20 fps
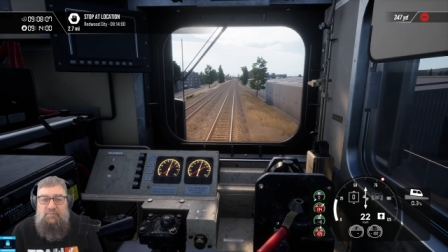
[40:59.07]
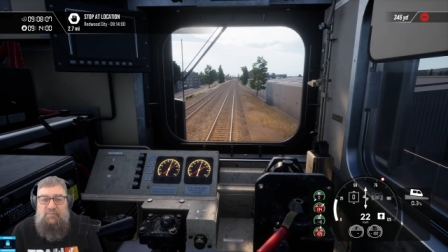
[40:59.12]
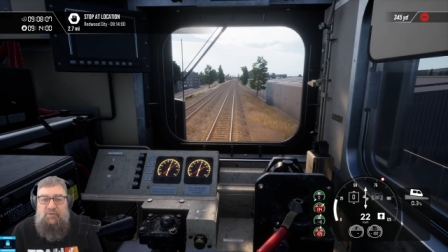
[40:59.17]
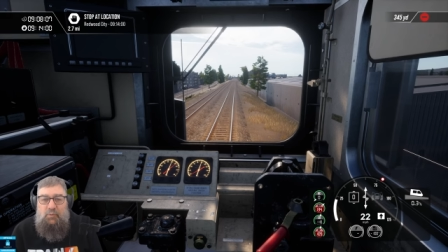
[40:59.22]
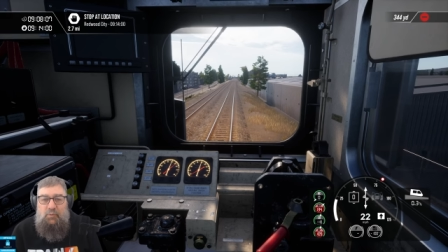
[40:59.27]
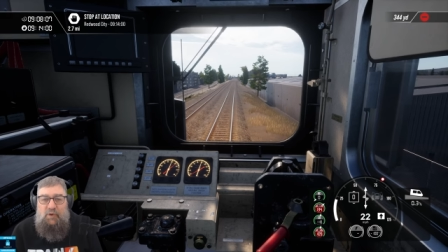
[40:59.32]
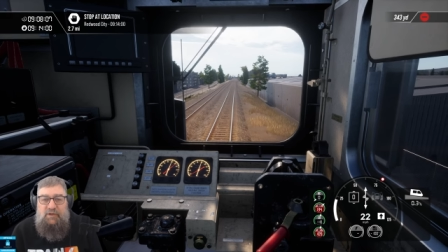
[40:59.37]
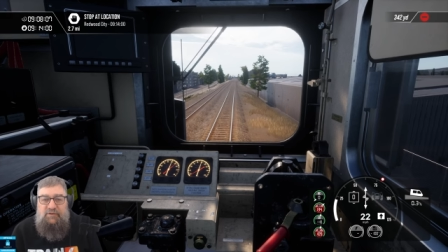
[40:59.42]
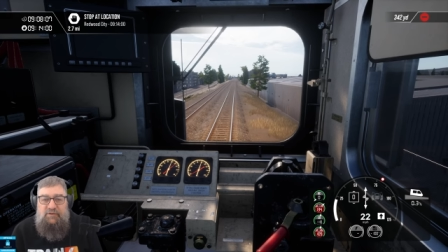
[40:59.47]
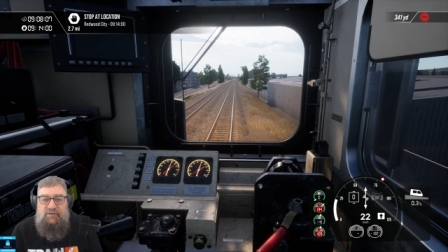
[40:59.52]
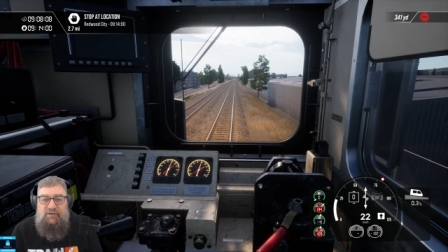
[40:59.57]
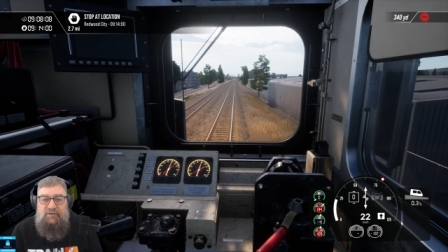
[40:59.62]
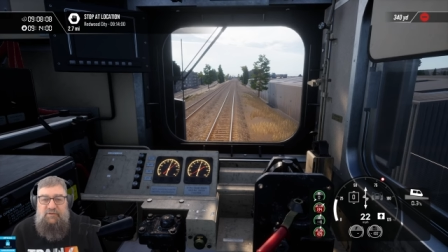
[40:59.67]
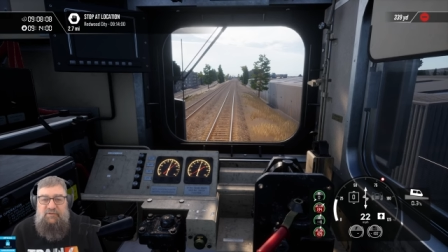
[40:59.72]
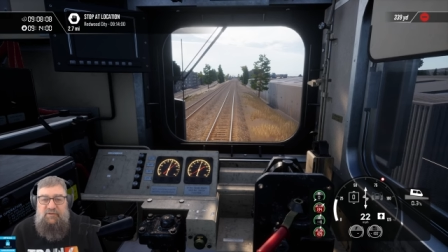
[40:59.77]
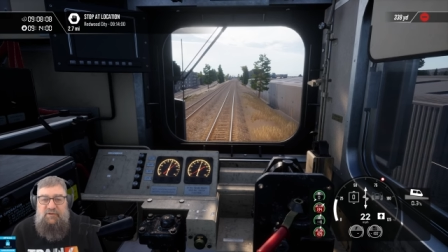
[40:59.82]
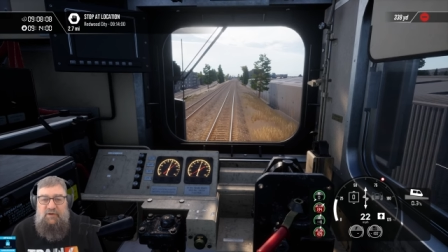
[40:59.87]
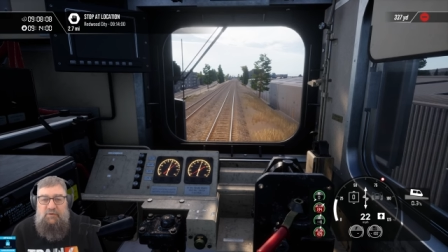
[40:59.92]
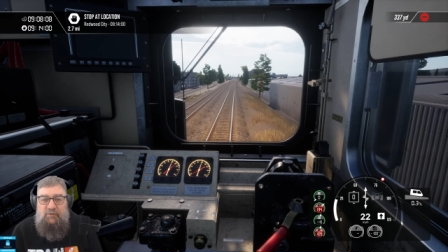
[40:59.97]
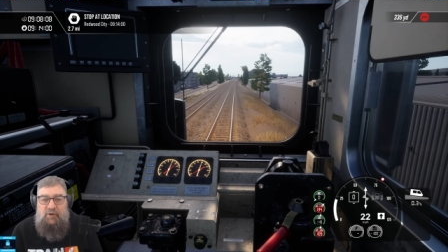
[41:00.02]
The ones in
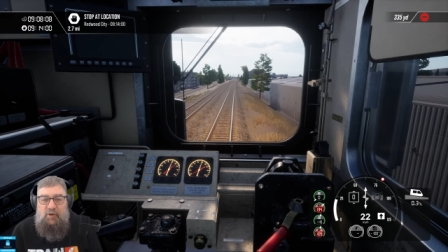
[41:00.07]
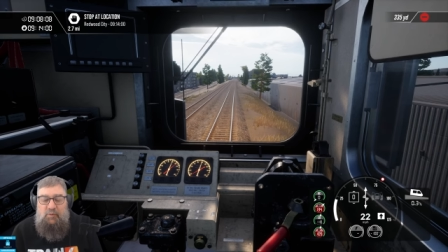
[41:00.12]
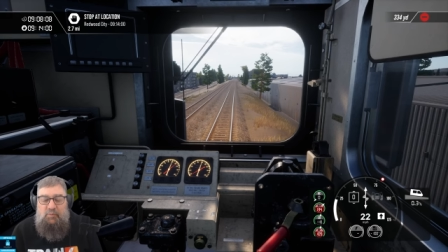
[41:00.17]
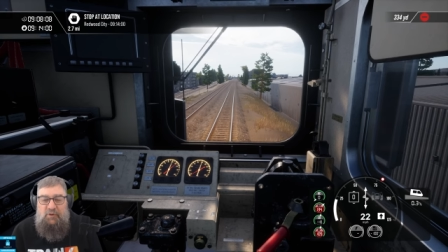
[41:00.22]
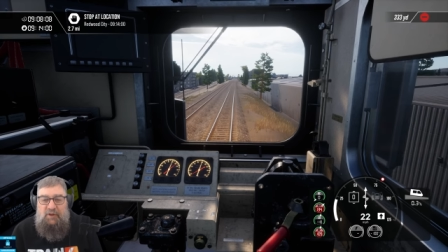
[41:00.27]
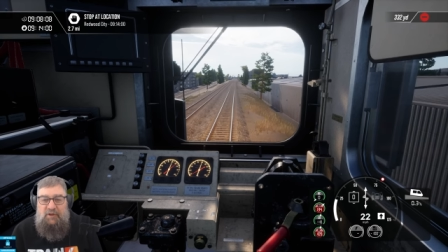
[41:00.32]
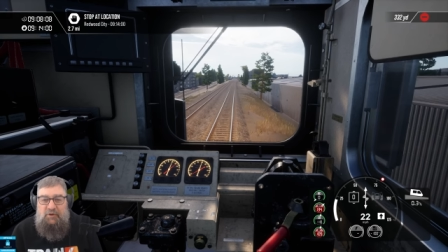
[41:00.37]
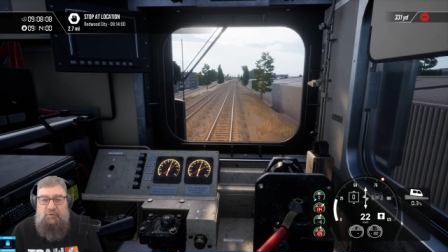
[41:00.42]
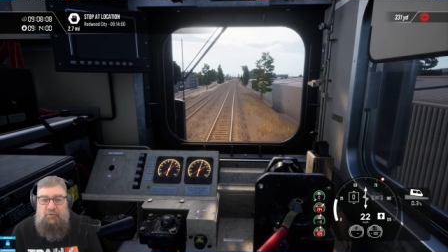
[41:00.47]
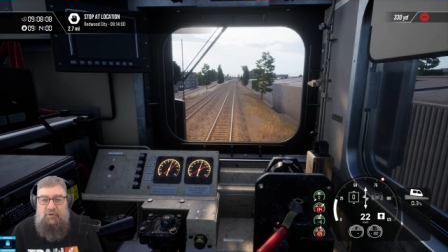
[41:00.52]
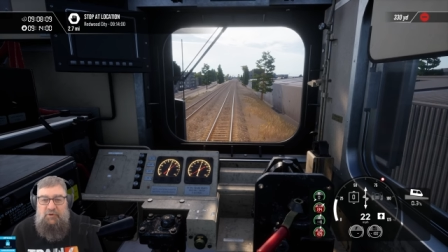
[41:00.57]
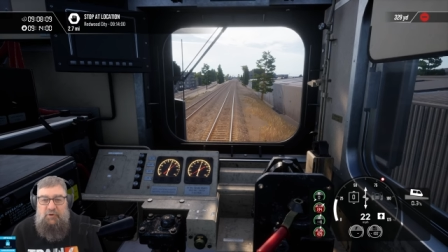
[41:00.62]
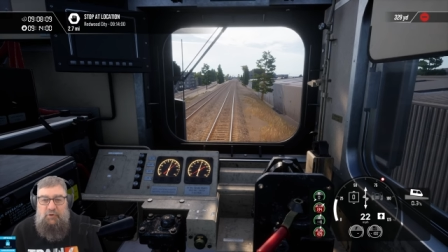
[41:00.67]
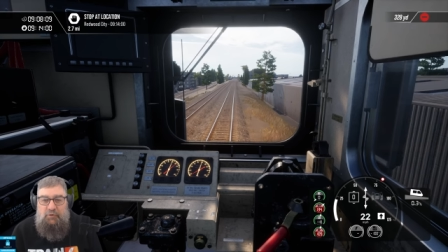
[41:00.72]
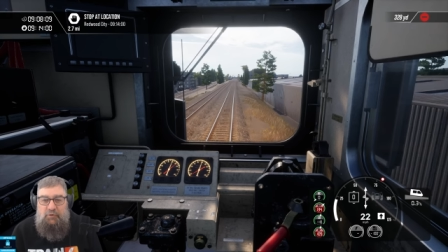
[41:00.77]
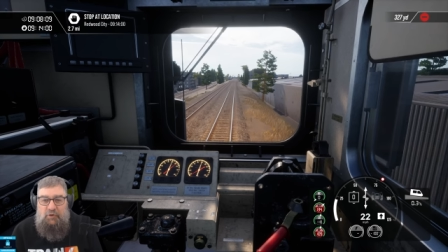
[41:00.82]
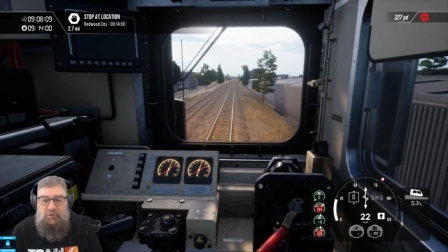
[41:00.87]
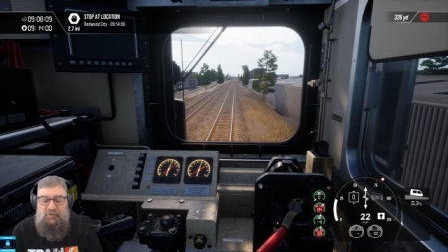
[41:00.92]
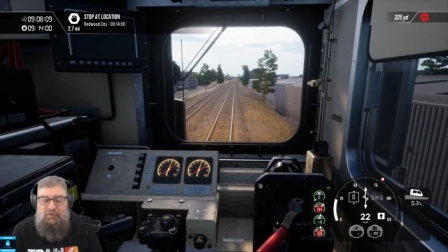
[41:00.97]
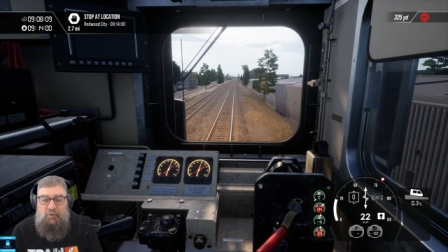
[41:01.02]
Scenario Planner I
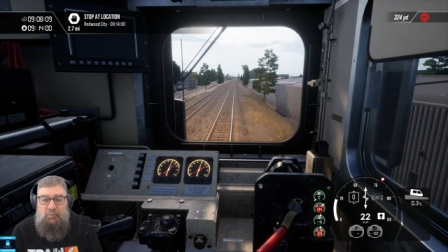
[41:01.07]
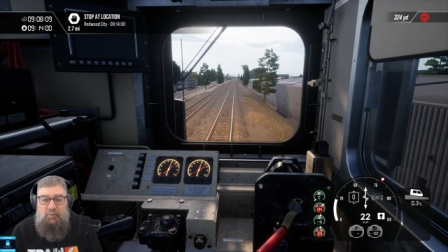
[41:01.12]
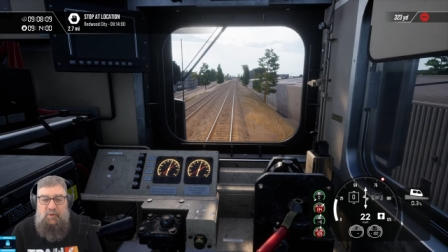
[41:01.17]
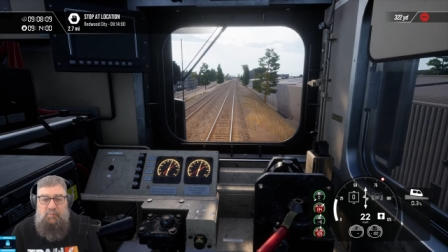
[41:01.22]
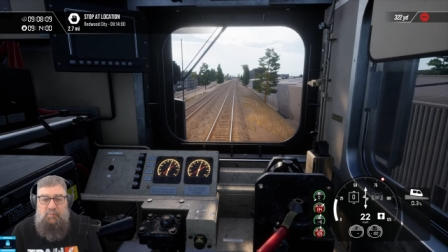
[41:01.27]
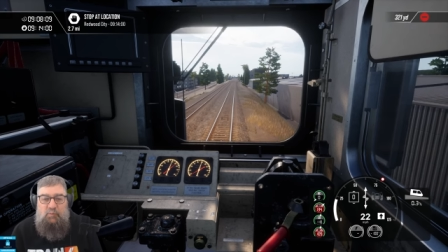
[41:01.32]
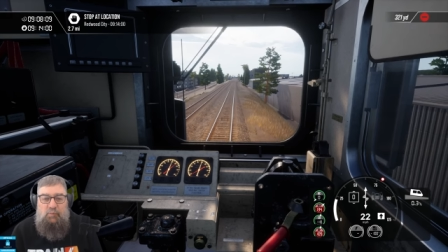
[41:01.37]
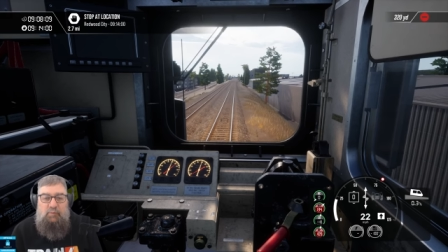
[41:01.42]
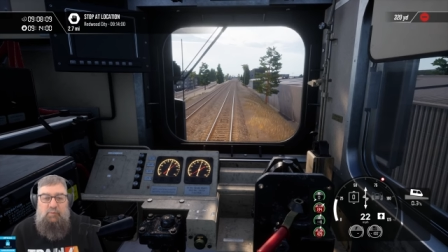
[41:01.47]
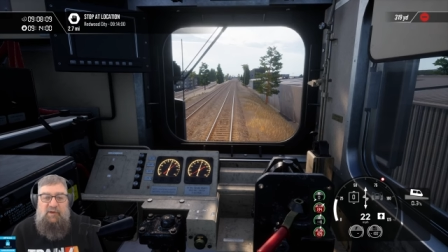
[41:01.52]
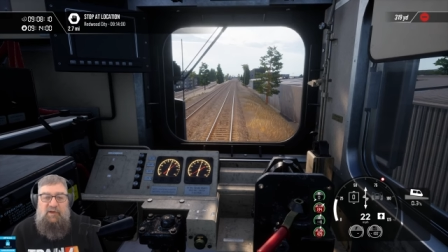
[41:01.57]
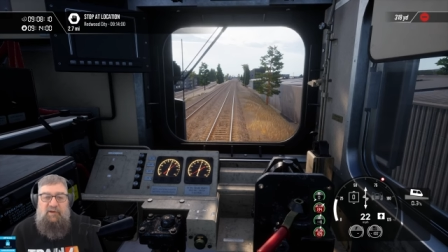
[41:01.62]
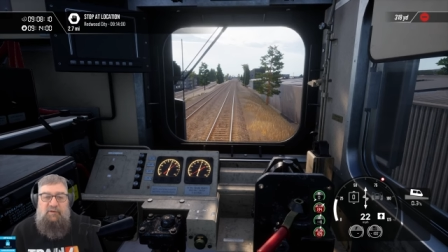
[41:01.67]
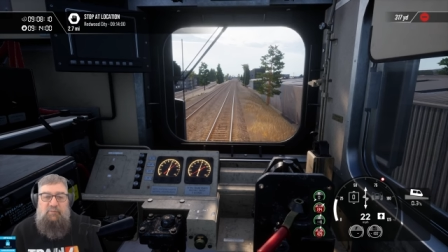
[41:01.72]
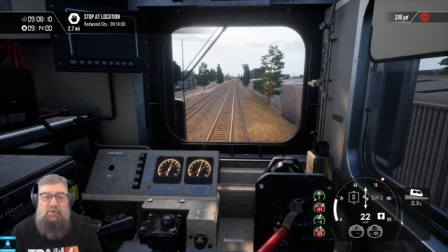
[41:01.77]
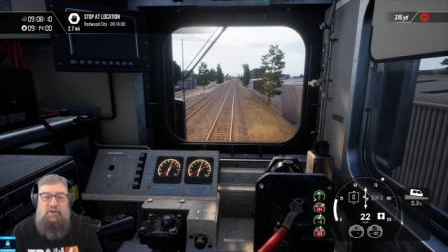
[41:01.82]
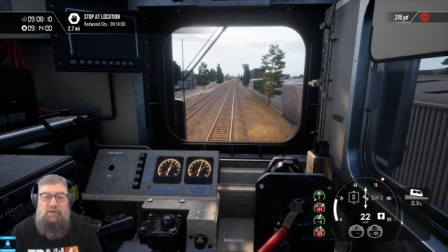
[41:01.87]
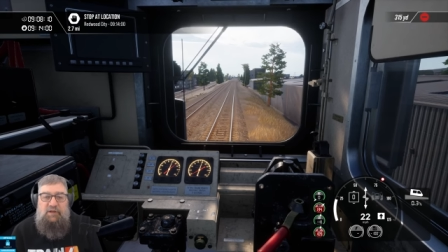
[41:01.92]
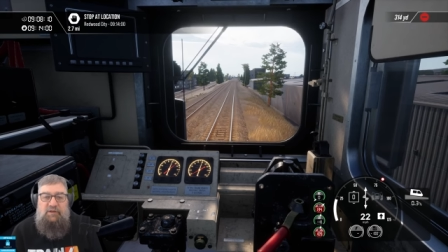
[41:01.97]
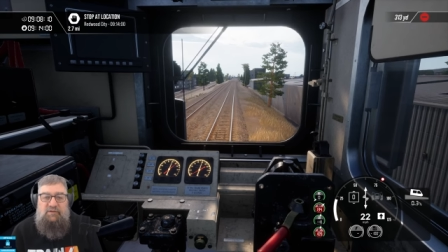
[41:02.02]
know console people will be able
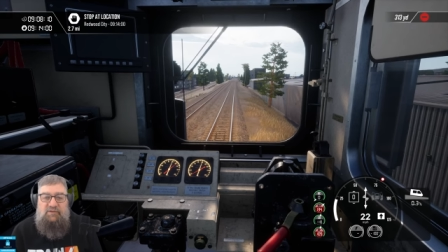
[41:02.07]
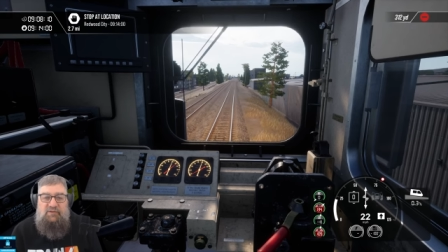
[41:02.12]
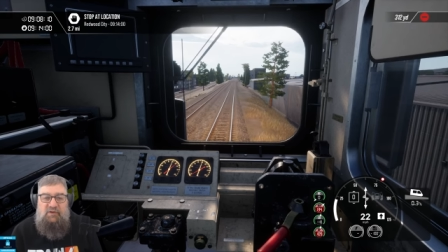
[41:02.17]
to play,